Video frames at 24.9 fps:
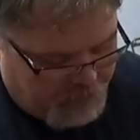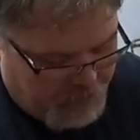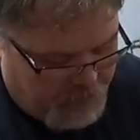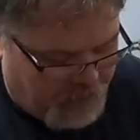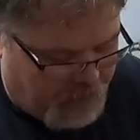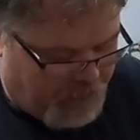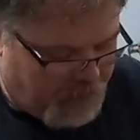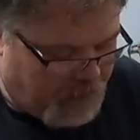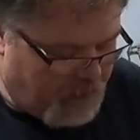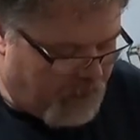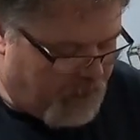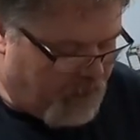of
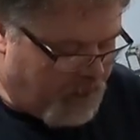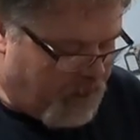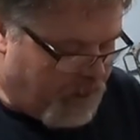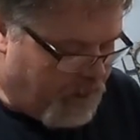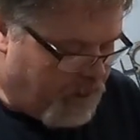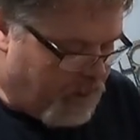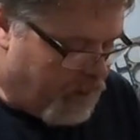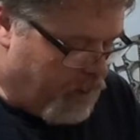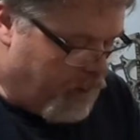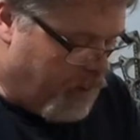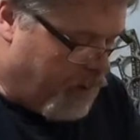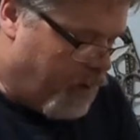it.
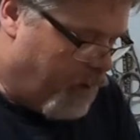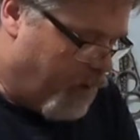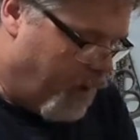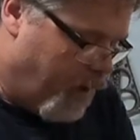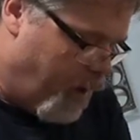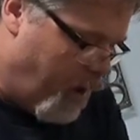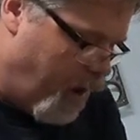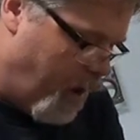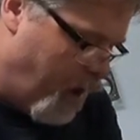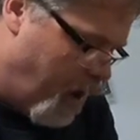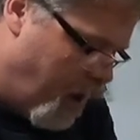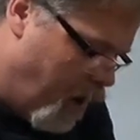
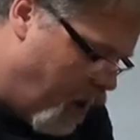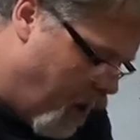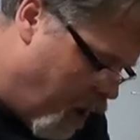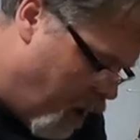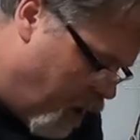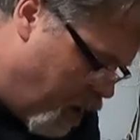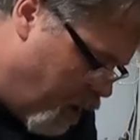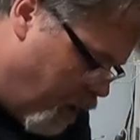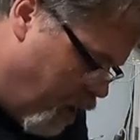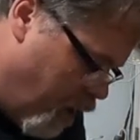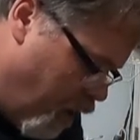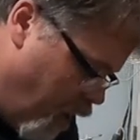
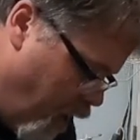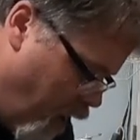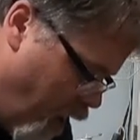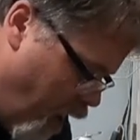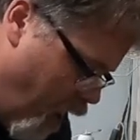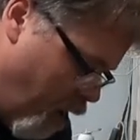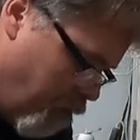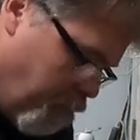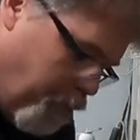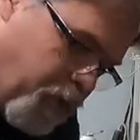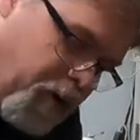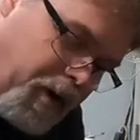And
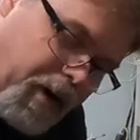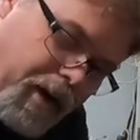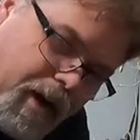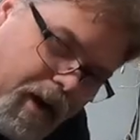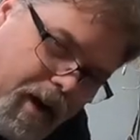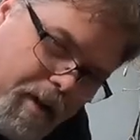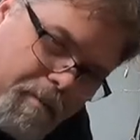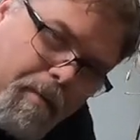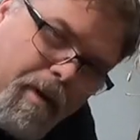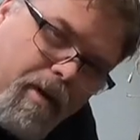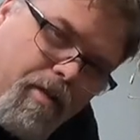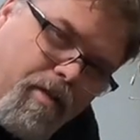I'm putting
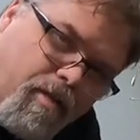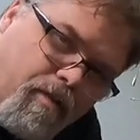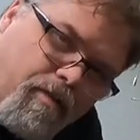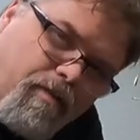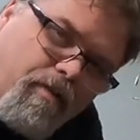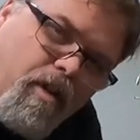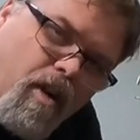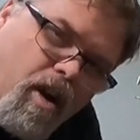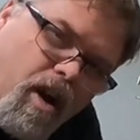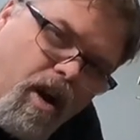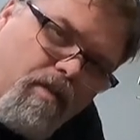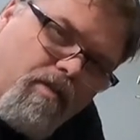it in my
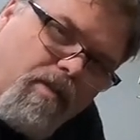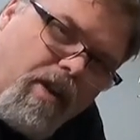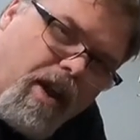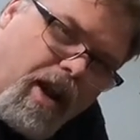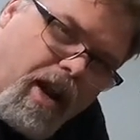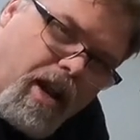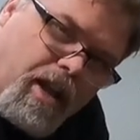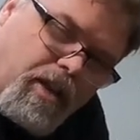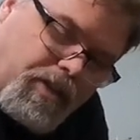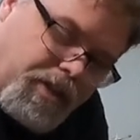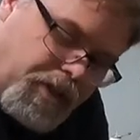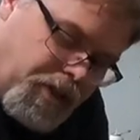safari
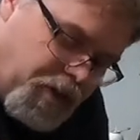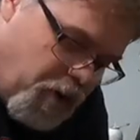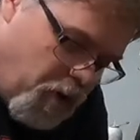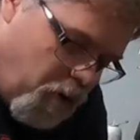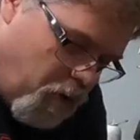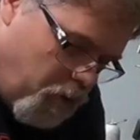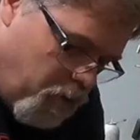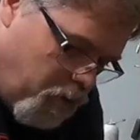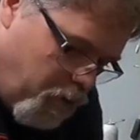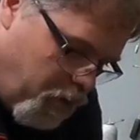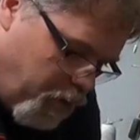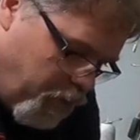van, as you
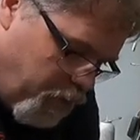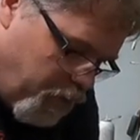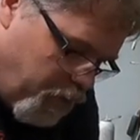know.